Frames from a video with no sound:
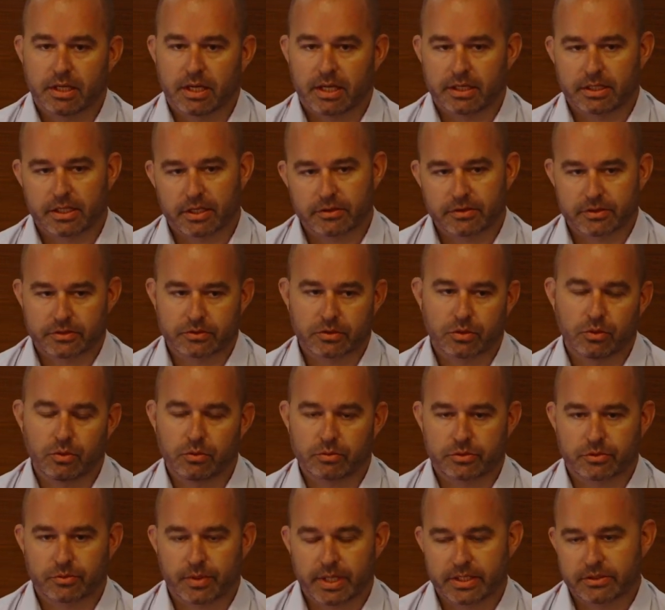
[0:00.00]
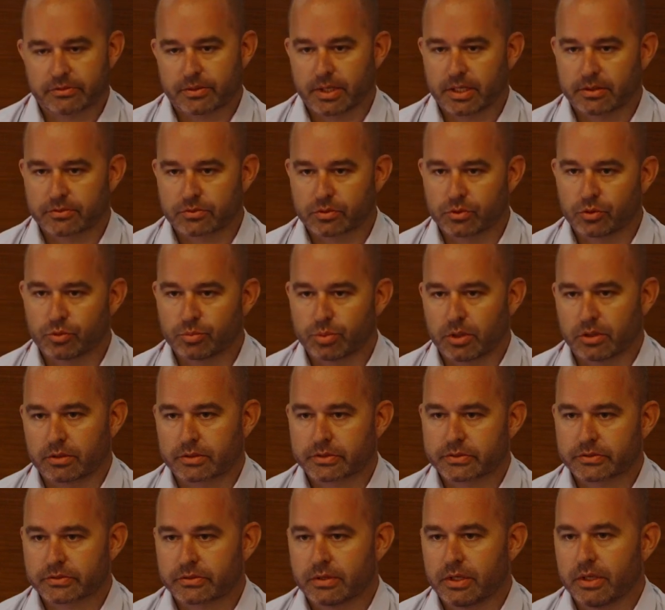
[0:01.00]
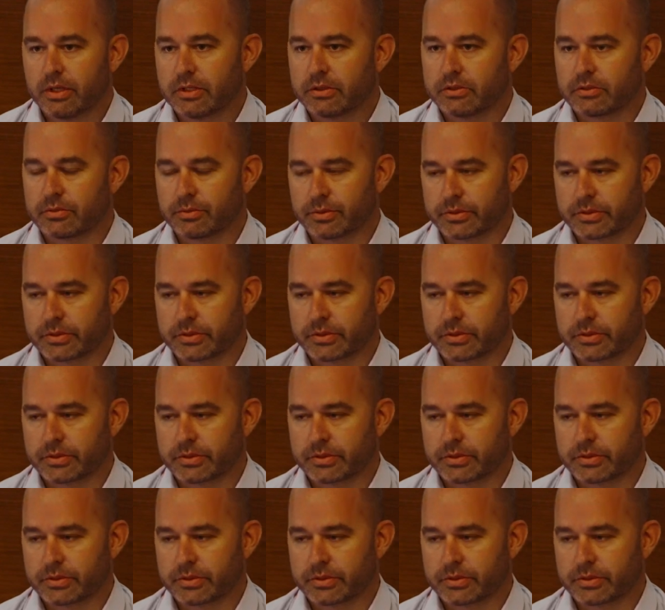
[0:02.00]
another tool to add to our toolbox to